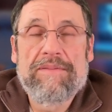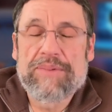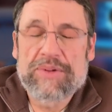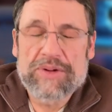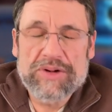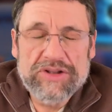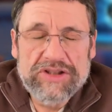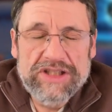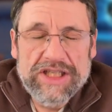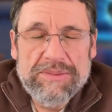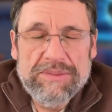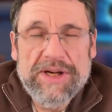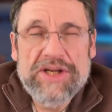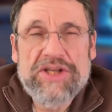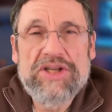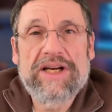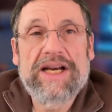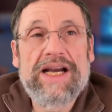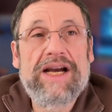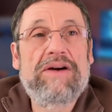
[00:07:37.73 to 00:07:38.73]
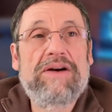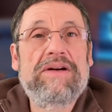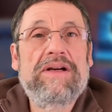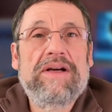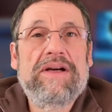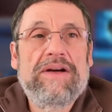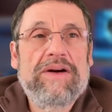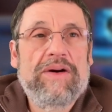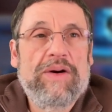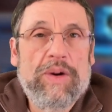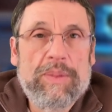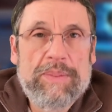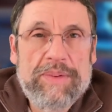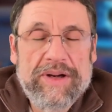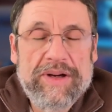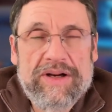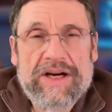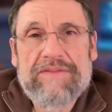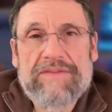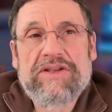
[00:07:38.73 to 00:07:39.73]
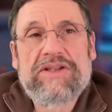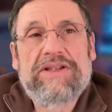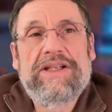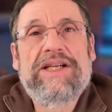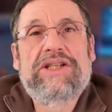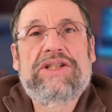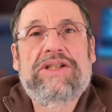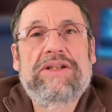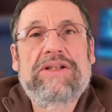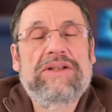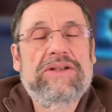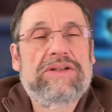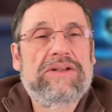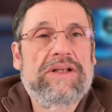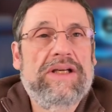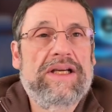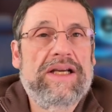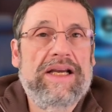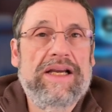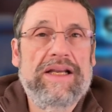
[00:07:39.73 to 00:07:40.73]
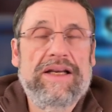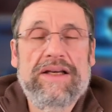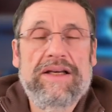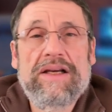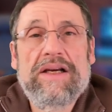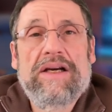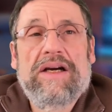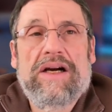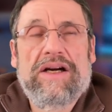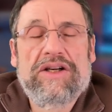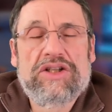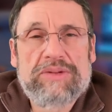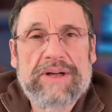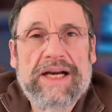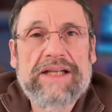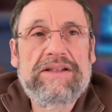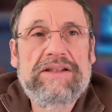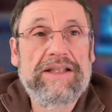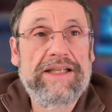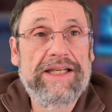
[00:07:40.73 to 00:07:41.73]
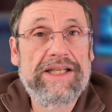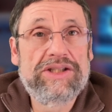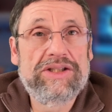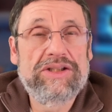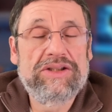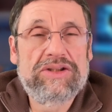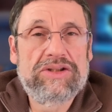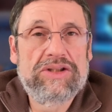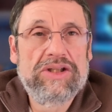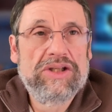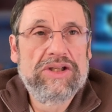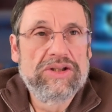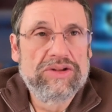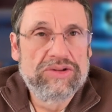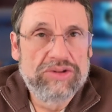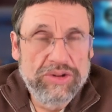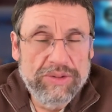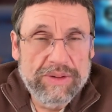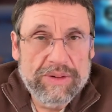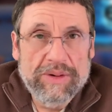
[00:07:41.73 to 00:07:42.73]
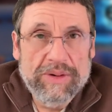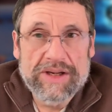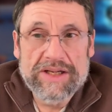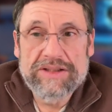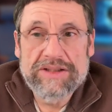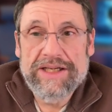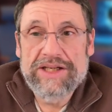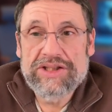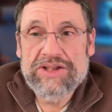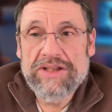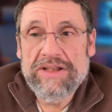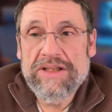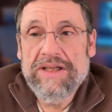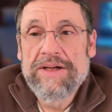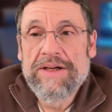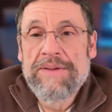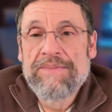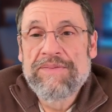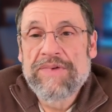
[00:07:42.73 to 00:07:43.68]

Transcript: personally reaching out, opening conversations, and attracting agents to our organization,